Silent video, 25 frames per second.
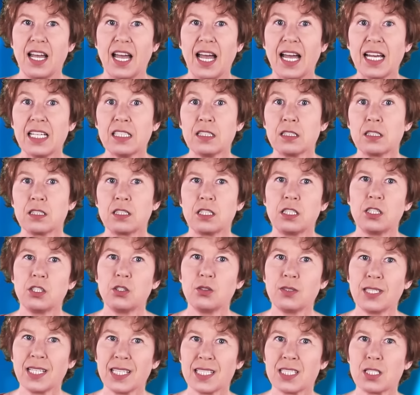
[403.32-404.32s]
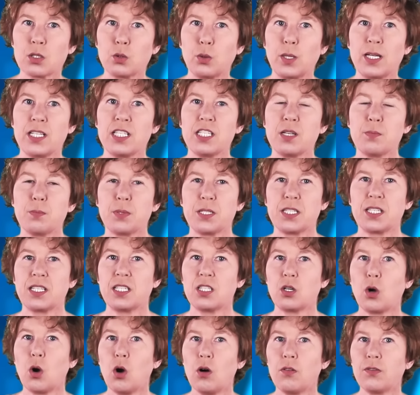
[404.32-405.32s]
And you'll get
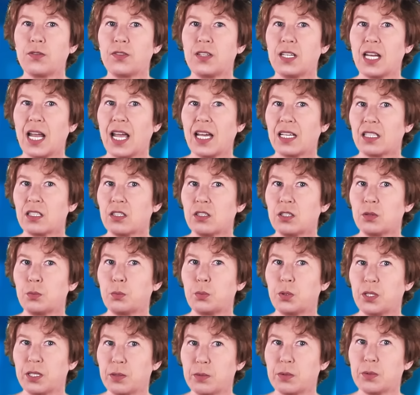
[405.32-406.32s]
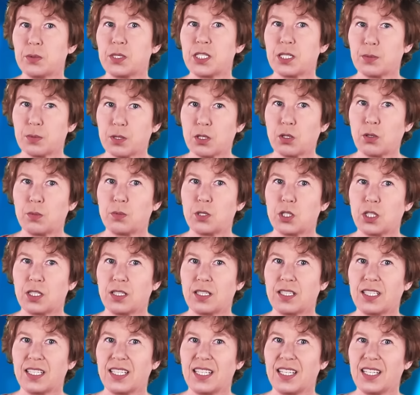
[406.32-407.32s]
20% off the annual premium
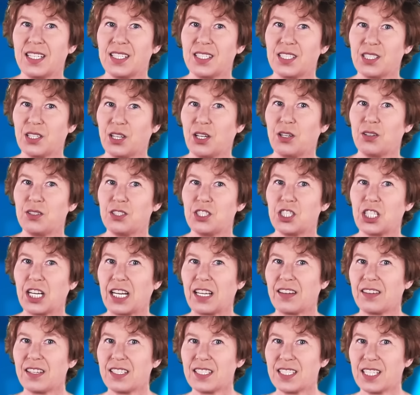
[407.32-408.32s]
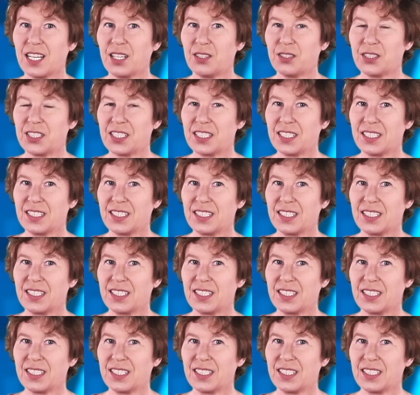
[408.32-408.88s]
subscription. So go and check this out.